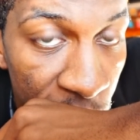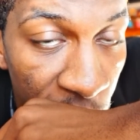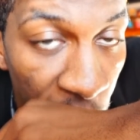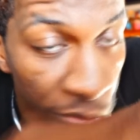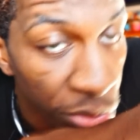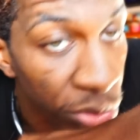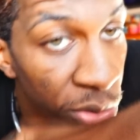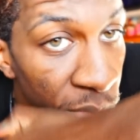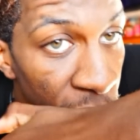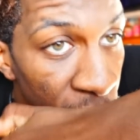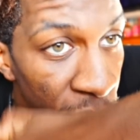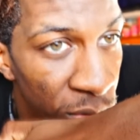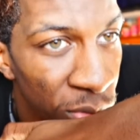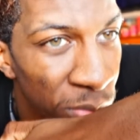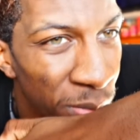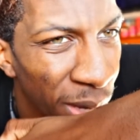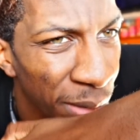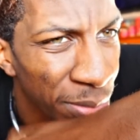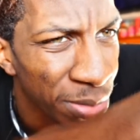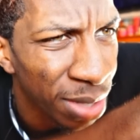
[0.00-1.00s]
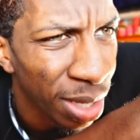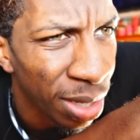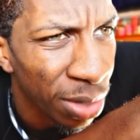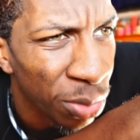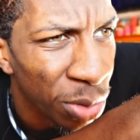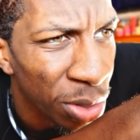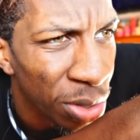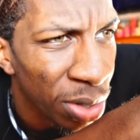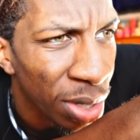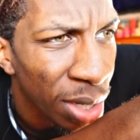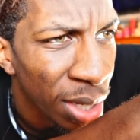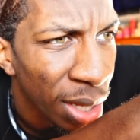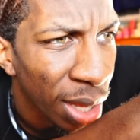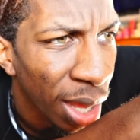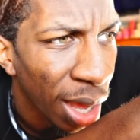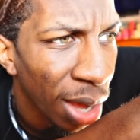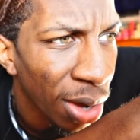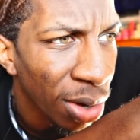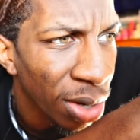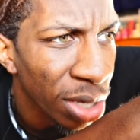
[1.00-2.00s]
Now you might say, well,
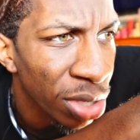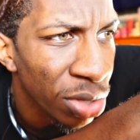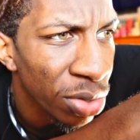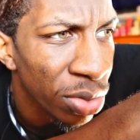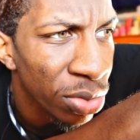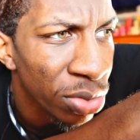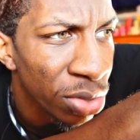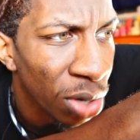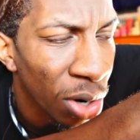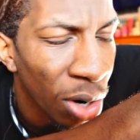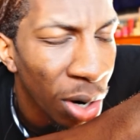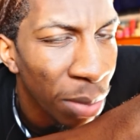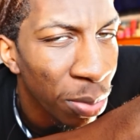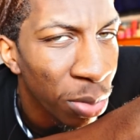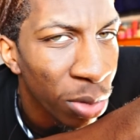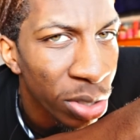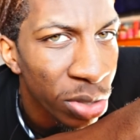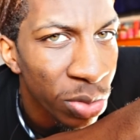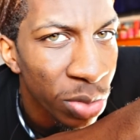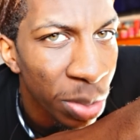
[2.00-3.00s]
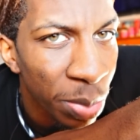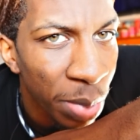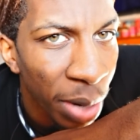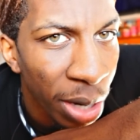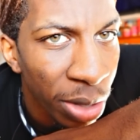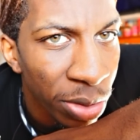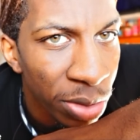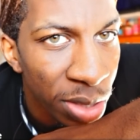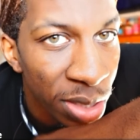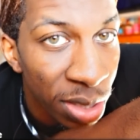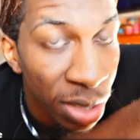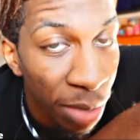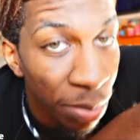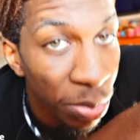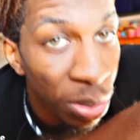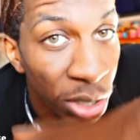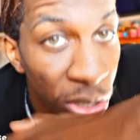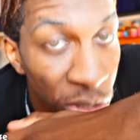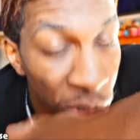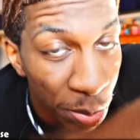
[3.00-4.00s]
how can you use a hard brush when your pattern is
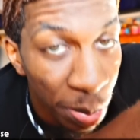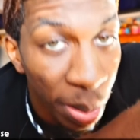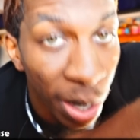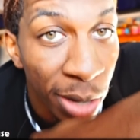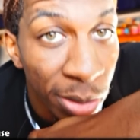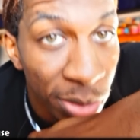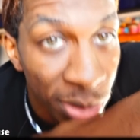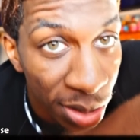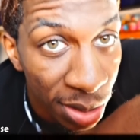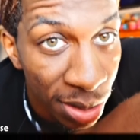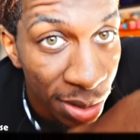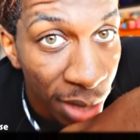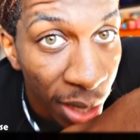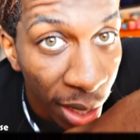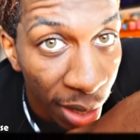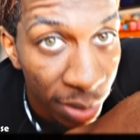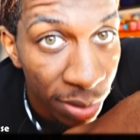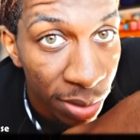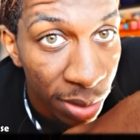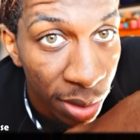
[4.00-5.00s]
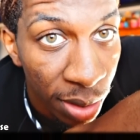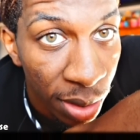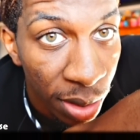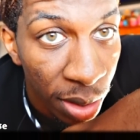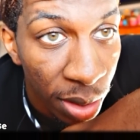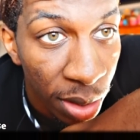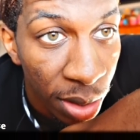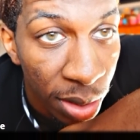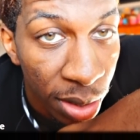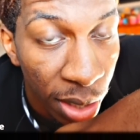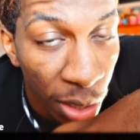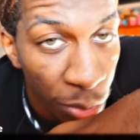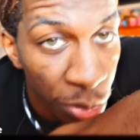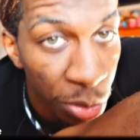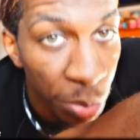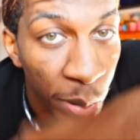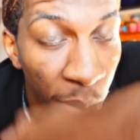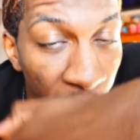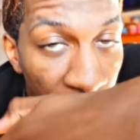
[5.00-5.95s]
set? Because your pattern is set. Now when your